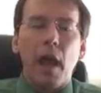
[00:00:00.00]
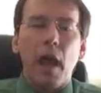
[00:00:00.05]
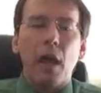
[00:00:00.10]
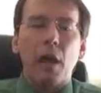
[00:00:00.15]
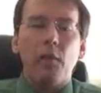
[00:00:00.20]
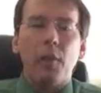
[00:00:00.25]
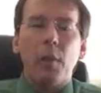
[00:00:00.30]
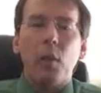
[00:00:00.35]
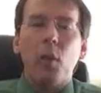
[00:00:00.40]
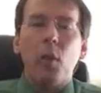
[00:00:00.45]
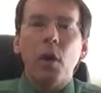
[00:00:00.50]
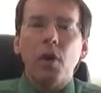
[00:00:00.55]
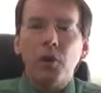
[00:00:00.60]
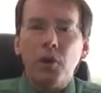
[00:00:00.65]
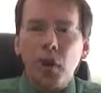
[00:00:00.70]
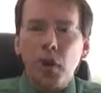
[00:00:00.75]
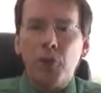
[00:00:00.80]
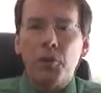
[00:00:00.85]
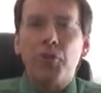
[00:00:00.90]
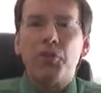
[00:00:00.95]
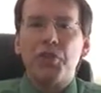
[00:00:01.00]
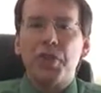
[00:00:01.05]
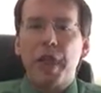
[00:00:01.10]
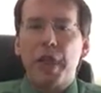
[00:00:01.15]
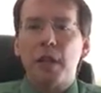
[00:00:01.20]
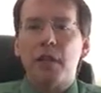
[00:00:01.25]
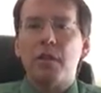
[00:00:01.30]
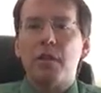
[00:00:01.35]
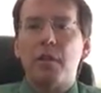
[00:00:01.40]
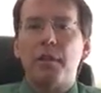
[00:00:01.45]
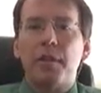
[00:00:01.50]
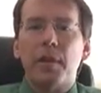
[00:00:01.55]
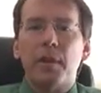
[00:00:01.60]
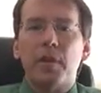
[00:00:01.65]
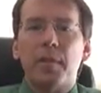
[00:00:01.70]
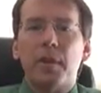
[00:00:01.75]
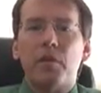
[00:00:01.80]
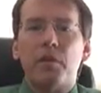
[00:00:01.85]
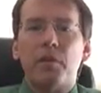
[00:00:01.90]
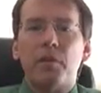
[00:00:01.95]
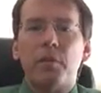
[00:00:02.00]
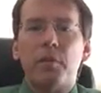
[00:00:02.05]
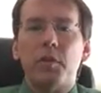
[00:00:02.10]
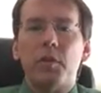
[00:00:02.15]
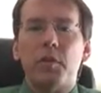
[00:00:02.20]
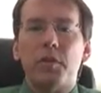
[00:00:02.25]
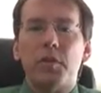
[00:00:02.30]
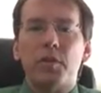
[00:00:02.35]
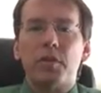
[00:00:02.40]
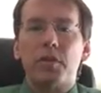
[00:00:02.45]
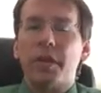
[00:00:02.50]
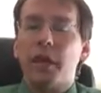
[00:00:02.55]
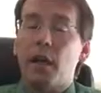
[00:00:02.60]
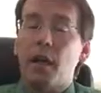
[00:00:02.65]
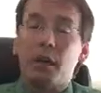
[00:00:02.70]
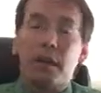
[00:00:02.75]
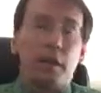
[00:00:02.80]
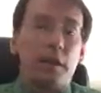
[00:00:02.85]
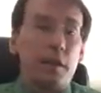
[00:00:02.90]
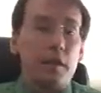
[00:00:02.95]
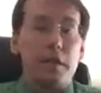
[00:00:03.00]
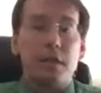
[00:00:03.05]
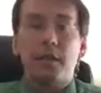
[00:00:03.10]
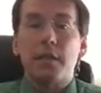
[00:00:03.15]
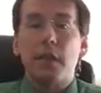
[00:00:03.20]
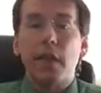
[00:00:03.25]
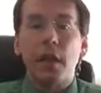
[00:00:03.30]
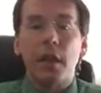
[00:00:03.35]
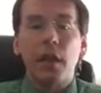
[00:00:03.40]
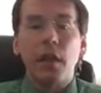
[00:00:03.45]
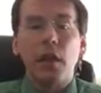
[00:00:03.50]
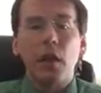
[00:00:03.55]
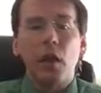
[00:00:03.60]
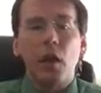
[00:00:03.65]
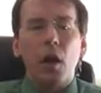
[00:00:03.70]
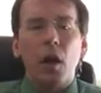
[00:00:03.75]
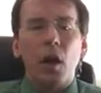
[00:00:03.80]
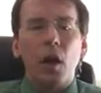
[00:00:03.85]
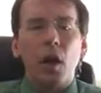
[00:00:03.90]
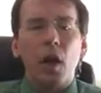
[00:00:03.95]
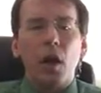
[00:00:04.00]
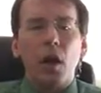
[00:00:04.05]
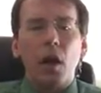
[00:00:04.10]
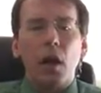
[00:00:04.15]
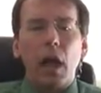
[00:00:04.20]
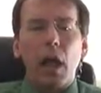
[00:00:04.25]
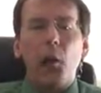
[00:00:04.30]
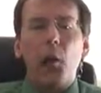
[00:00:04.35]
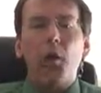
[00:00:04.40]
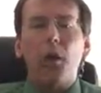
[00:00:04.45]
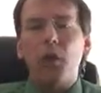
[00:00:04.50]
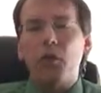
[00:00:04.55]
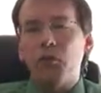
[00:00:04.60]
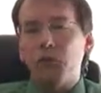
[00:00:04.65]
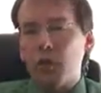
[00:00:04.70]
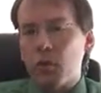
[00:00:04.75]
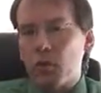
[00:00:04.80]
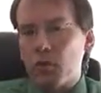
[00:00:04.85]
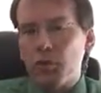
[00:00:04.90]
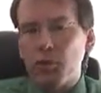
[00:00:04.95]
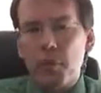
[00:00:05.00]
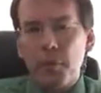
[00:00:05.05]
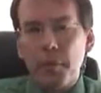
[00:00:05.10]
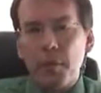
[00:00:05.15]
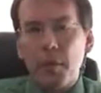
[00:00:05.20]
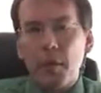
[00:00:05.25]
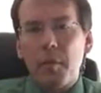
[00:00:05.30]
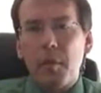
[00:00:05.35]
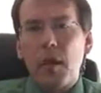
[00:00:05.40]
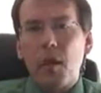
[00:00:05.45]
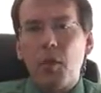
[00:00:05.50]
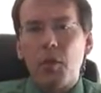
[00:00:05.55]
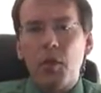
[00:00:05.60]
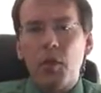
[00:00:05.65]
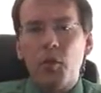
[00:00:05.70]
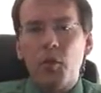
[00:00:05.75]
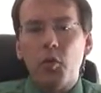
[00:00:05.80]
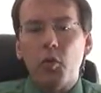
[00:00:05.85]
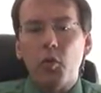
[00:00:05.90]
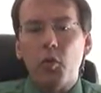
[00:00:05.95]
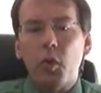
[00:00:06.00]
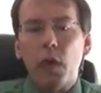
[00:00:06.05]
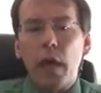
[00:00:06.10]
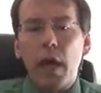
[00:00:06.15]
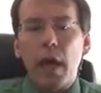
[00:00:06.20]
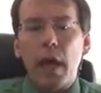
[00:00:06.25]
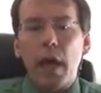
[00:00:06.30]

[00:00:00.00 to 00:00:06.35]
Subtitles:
And if we want to understand something about someone's personality, let's say I want to learn something about you